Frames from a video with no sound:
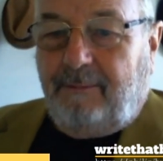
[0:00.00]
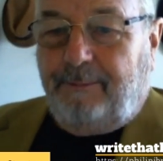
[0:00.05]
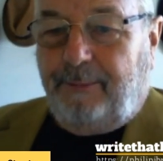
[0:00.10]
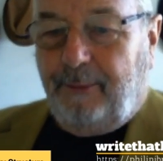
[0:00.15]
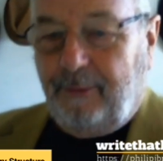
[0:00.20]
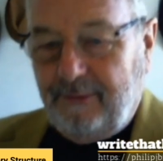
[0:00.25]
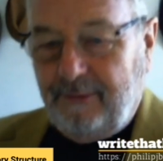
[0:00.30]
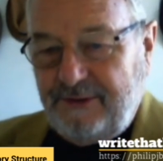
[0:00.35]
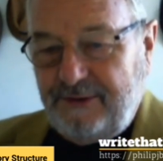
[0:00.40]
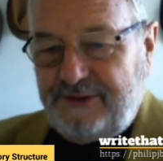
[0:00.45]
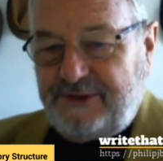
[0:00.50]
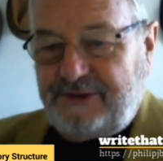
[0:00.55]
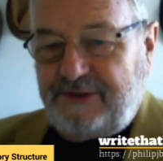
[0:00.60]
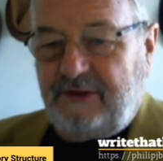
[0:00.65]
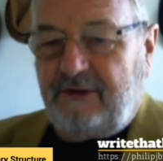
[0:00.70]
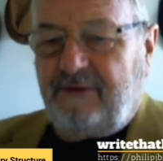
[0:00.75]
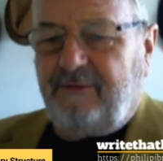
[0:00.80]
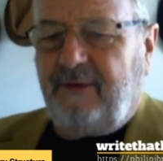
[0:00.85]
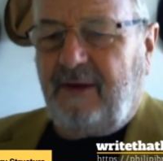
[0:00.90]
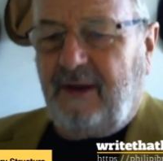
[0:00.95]
bored
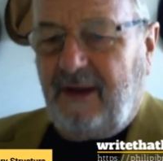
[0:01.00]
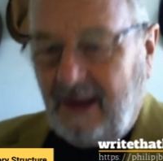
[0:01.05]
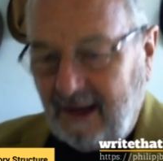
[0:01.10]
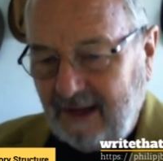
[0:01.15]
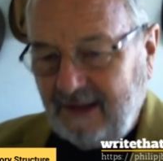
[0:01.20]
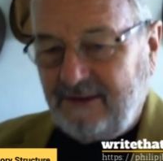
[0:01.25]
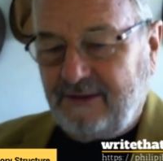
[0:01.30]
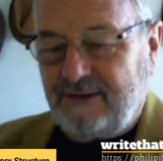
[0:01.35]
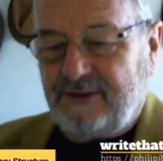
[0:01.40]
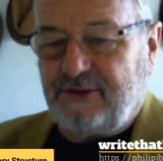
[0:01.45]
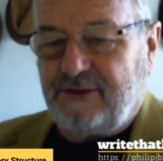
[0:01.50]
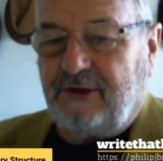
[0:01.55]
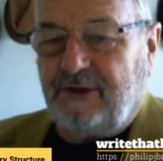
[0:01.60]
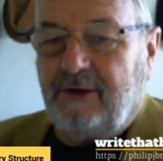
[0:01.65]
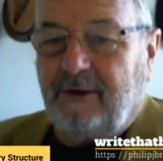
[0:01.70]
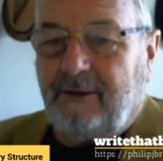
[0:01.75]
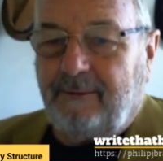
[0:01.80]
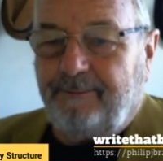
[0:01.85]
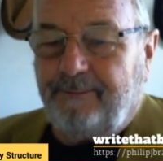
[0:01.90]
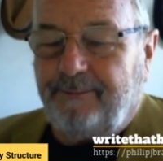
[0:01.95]
to hate the
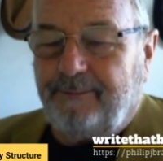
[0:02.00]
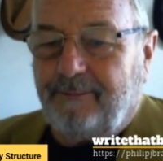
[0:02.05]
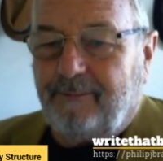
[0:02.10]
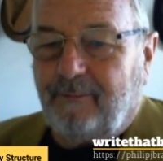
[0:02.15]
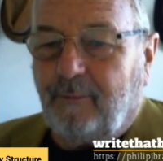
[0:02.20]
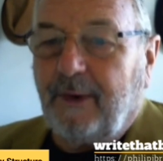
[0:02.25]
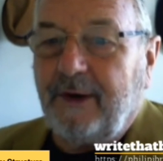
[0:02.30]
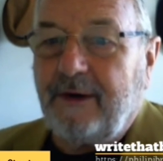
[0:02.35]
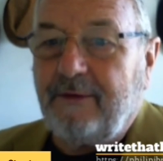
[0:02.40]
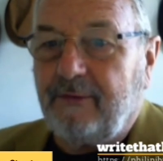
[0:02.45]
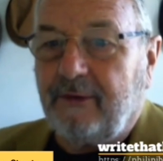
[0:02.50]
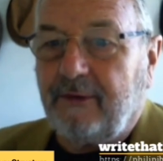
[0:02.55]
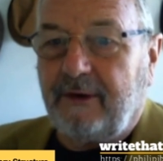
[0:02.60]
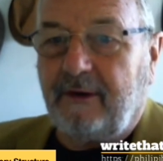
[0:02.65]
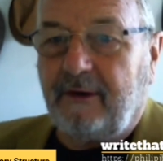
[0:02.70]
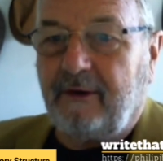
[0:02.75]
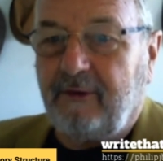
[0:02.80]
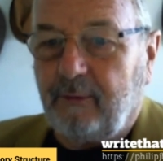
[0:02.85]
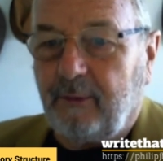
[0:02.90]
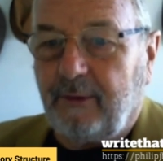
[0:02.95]
job, whatever it
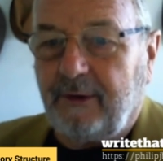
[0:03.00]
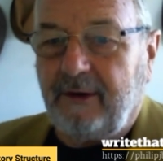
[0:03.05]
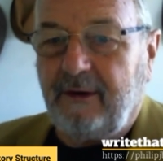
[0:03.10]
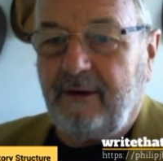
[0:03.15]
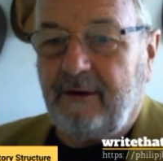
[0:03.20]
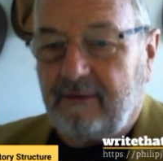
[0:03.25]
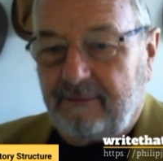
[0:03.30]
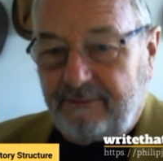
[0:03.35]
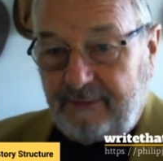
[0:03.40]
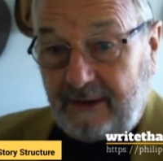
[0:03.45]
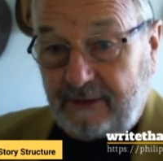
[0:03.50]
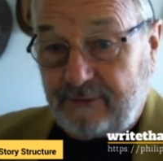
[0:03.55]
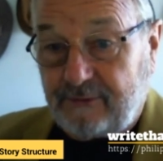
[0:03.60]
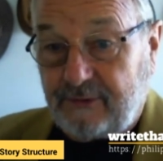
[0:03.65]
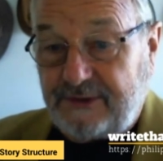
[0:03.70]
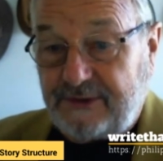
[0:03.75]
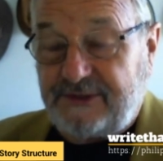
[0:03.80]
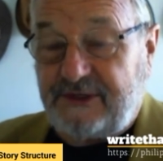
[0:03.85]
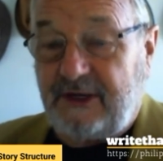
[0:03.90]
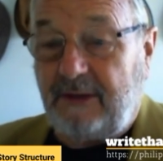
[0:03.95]
is, working in a
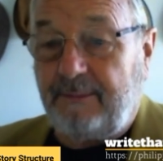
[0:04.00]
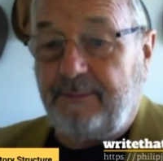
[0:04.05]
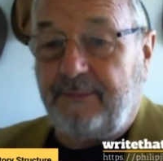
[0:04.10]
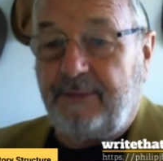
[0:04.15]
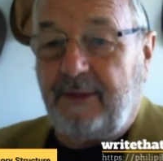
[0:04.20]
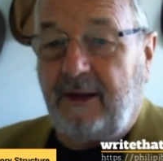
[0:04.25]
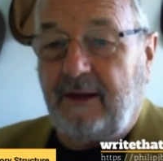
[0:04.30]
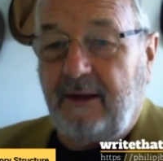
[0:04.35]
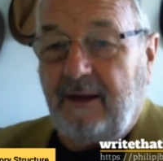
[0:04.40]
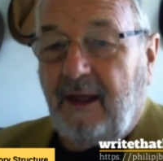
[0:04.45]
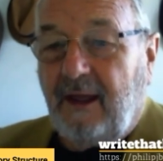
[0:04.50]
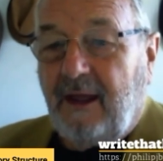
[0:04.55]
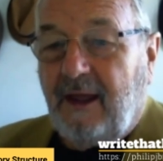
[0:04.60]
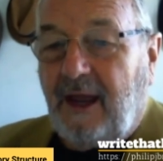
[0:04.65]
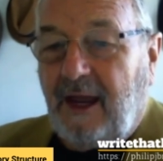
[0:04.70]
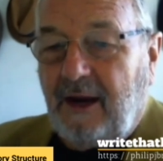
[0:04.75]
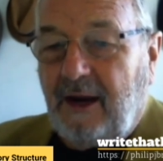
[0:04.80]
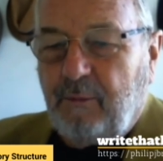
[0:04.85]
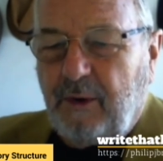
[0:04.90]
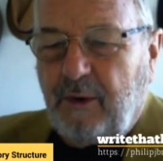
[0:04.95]
factory, something,
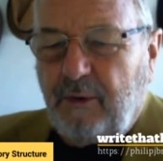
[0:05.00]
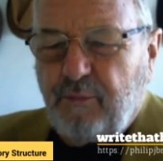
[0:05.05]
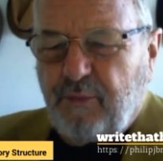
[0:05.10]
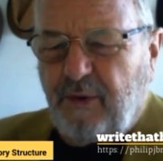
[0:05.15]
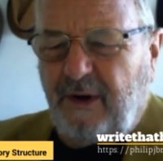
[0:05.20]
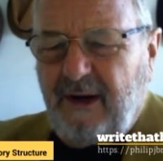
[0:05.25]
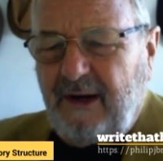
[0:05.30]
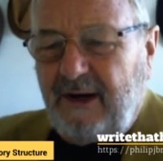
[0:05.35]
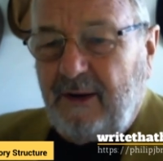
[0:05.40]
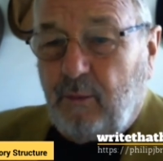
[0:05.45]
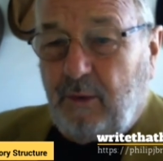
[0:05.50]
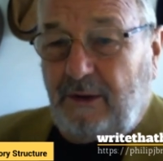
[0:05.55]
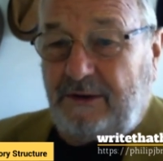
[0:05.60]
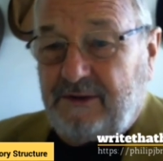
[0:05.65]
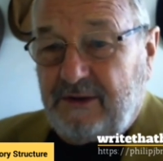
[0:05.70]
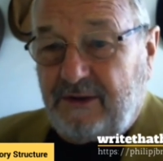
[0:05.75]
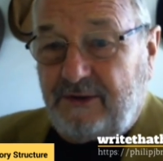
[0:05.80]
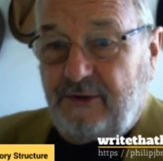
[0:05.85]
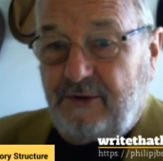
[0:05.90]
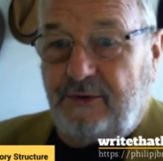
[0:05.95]
and we really
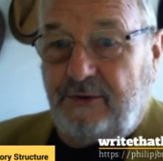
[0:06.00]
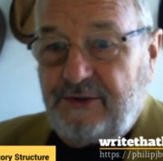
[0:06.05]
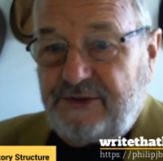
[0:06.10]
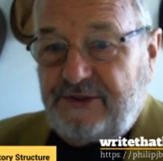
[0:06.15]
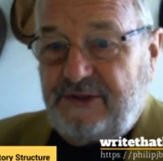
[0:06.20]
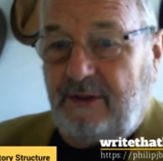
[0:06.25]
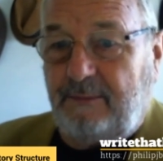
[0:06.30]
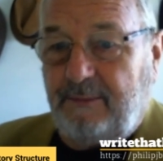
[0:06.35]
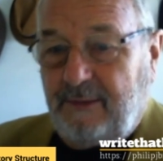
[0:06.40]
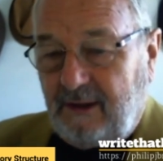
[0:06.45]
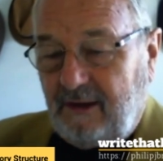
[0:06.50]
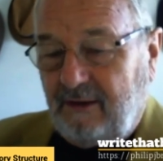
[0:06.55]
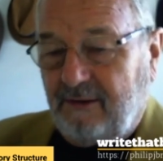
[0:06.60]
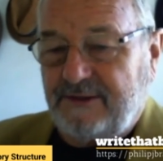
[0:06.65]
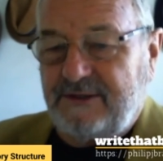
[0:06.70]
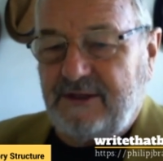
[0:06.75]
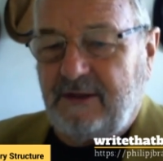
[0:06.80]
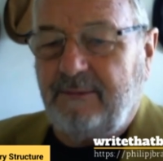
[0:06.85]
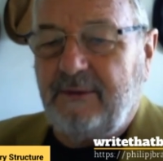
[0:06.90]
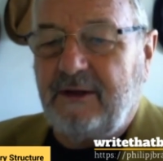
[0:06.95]
want to do something
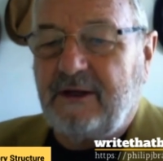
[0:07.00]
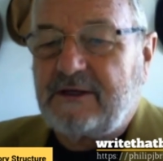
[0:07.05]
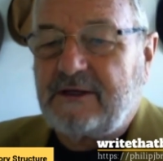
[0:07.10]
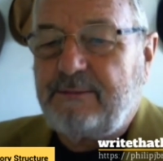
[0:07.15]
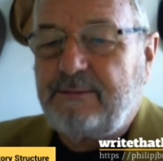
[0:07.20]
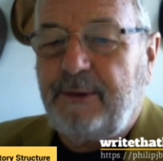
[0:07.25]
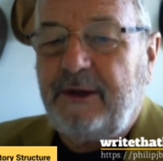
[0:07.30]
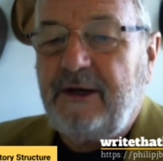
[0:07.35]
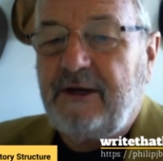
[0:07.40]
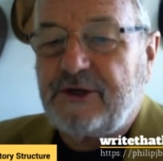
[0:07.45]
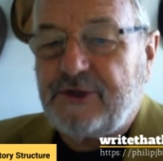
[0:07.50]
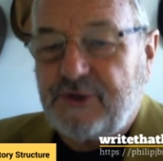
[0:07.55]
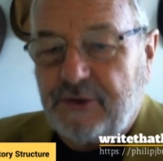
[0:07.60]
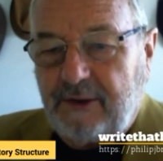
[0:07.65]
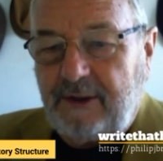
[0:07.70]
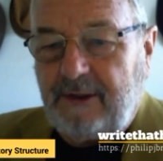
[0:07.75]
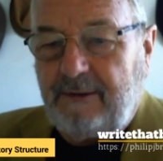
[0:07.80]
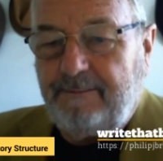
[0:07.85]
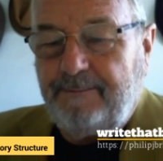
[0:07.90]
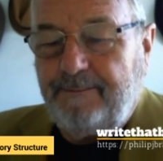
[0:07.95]
else, something that's been a
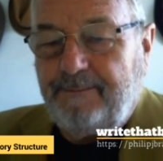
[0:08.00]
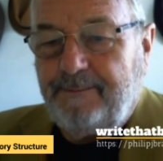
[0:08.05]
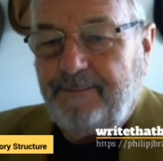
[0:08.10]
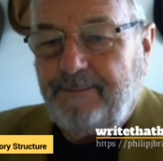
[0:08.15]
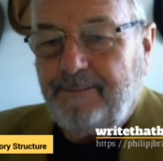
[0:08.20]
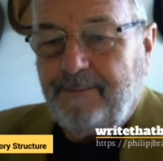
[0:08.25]
dream.